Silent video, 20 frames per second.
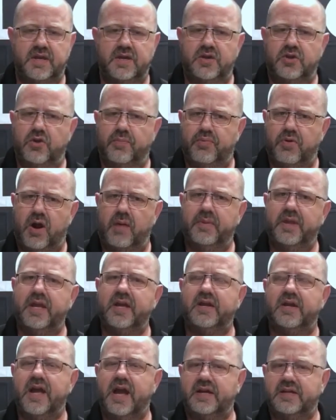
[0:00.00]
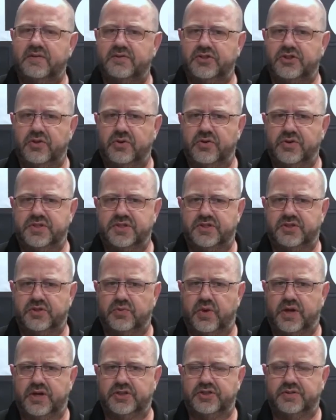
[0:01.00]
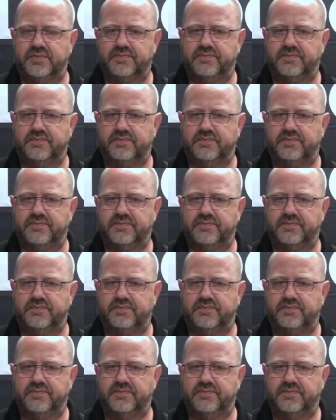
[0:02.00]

you're probably in an active shooter situation.